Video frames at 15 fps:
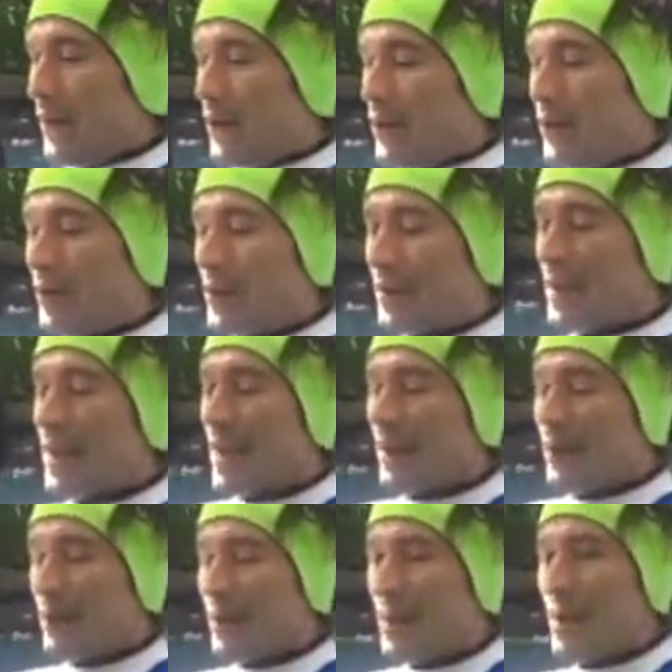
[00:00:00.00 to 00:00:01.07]
Don't scare,
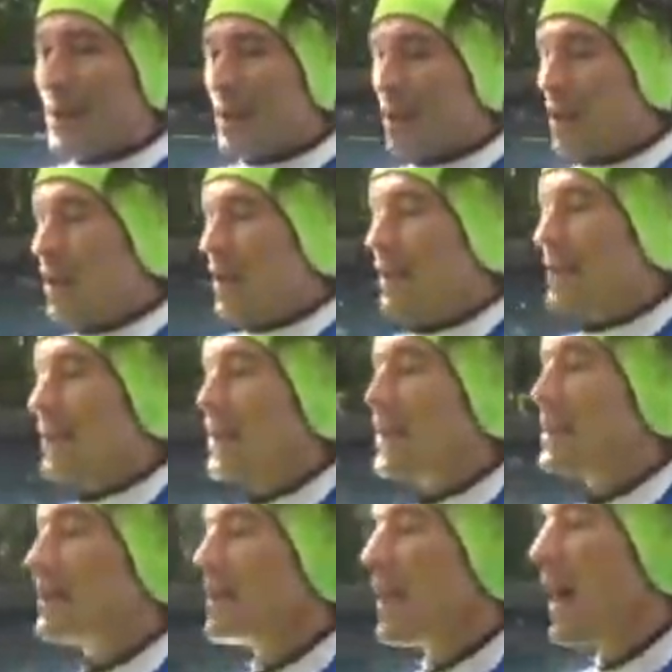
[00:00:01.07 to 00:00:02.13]
you see? It's
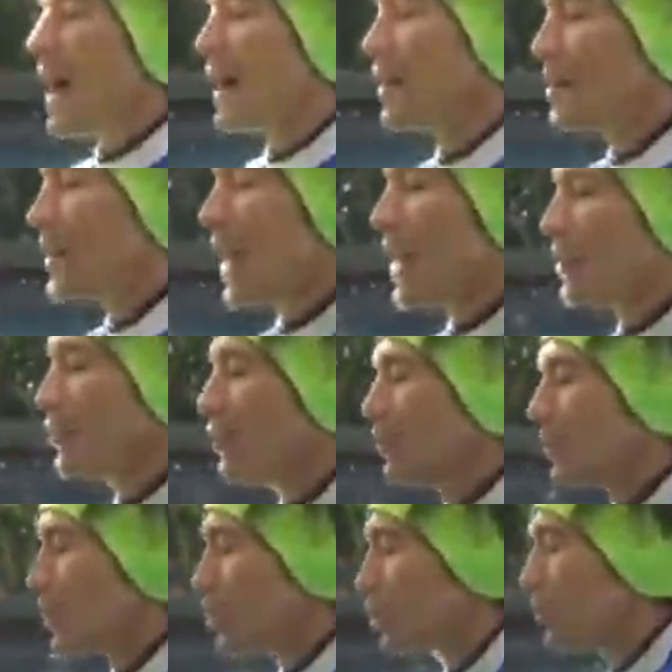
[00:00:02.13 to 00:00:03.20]
easy. I don't
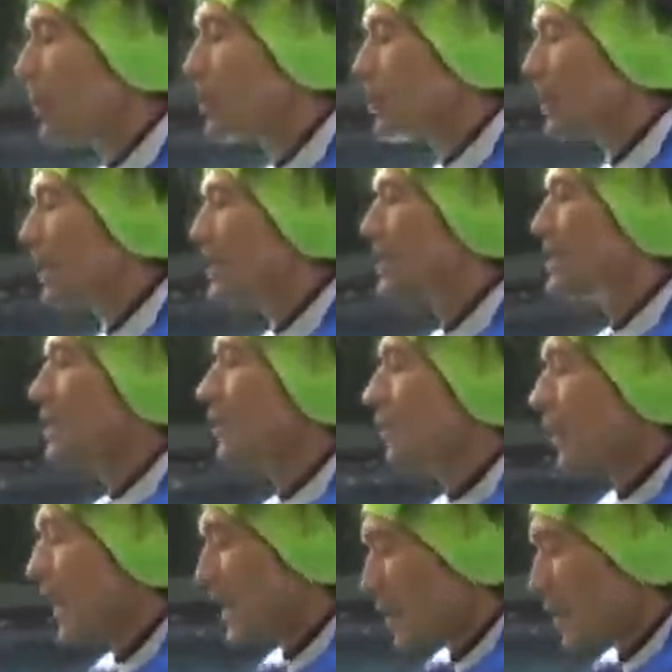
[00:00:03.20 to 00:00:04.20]
touch you, but you can still fly